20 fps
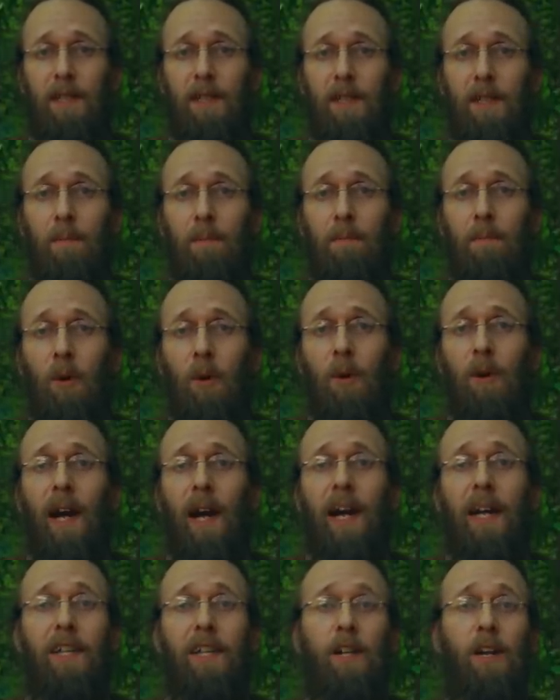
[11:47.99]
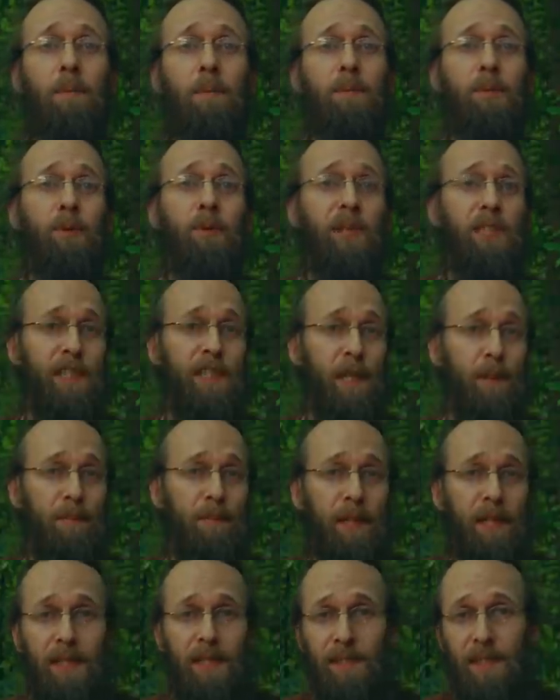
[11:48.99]
the more I come to accept
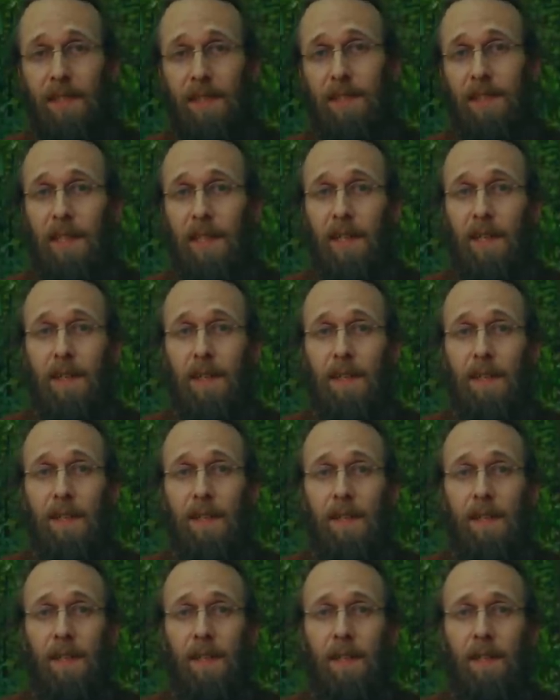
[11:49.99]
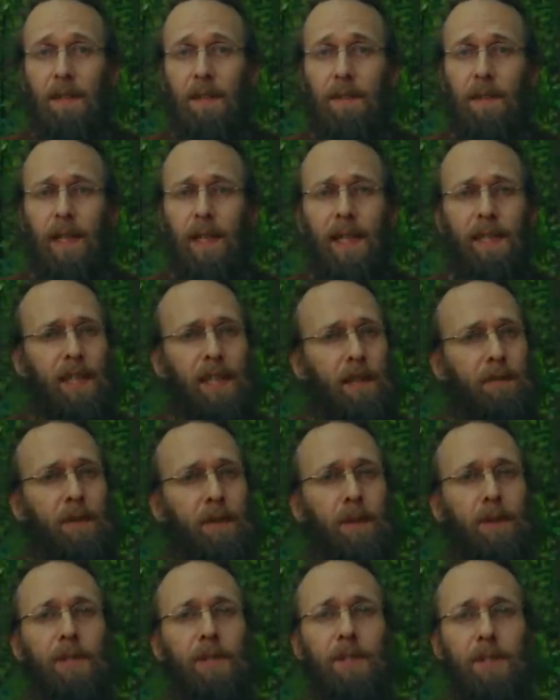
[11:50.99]
things as they are, the less I
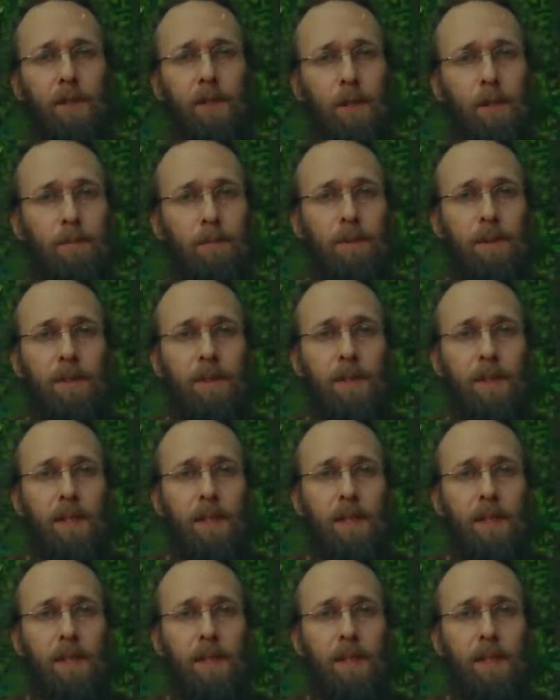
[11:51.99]
feel disturbed.